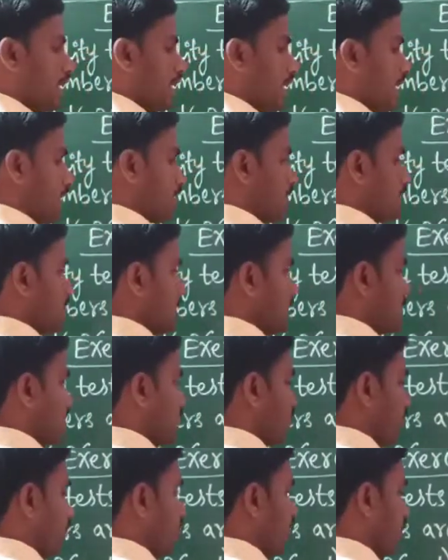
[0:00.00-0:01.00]
Yes,
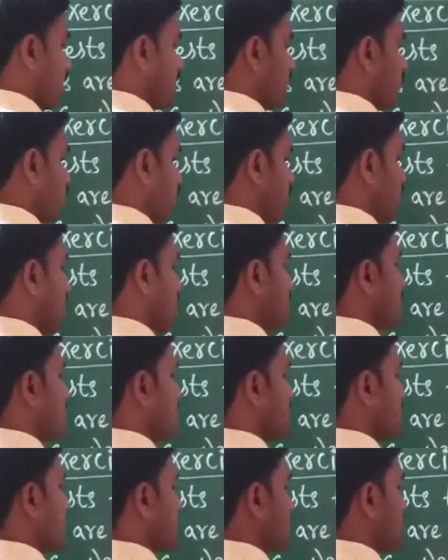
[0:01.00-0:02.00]
this
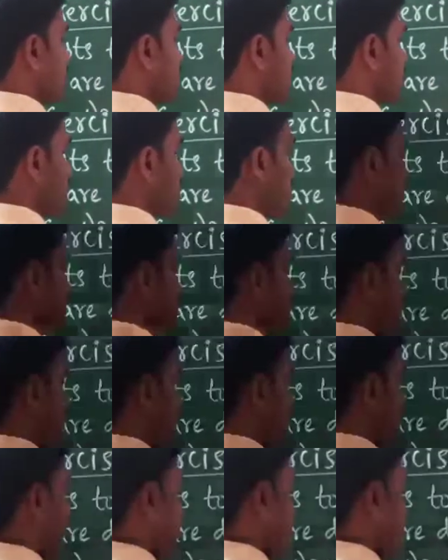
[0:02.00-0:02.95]
426 is divisible by